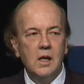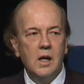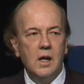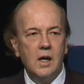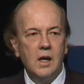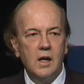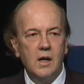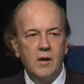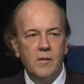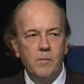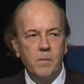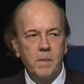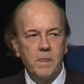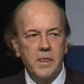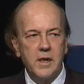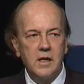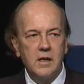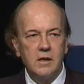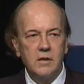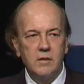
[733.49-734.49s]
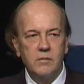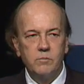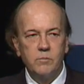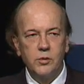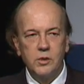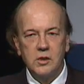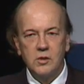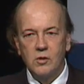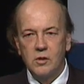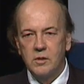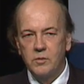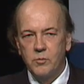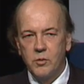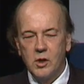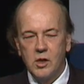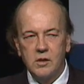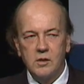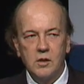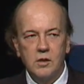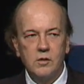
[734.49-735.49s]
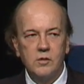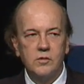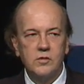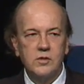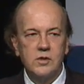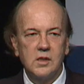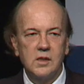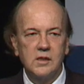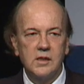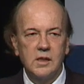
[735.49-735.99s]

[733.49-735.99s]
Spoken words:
and putting on embargoes.